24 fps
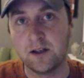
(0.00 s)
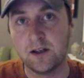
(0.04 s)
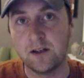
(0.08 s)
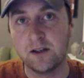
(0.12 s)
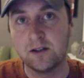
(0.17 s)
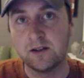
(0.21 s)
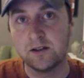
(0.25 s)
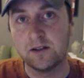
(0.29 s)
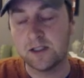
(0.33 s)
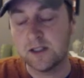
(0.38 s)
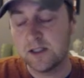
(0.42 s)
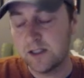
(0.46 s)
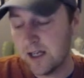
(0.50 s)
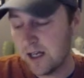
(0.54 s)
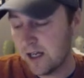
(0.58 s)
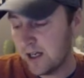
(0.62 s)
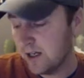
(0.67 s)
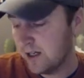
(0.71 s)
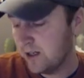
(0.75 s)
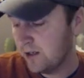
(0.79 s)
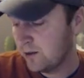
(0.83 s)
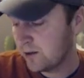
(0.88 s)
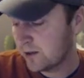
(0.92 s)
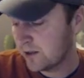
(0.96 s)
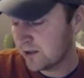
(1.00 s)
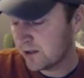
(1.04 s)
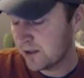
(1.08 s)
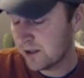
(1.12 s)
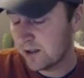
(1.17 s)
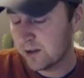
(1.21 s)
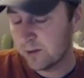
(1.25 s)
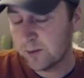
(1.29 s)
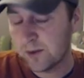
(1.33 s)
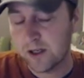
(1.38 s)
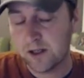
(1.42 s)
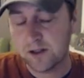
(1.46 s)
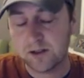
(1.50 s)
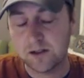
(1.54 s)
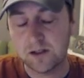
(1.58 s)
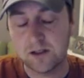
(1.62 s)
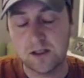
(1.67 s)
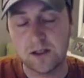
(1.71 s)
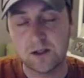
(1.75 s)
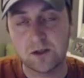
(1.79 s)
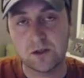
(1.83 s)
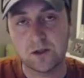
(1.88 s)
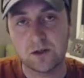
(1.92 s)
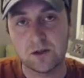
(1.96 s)
today you can see the Boston
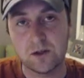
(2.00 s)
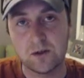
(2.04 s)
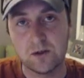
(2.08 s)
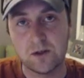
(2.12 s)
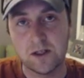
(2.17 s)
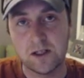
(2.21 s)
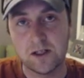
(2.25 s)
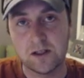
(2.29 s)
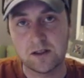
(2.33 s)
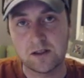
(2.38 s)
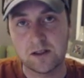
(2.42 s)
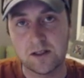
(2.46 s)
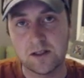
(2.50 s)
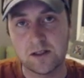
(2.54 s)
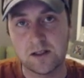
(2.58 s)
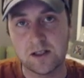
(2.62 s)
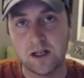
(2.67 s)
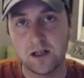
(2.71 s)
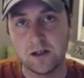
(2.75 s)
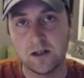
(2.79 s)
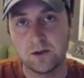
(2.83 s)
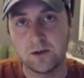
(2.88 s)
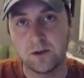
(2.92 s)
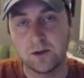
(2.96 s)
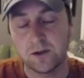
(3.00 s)
Teachers Union has sent out,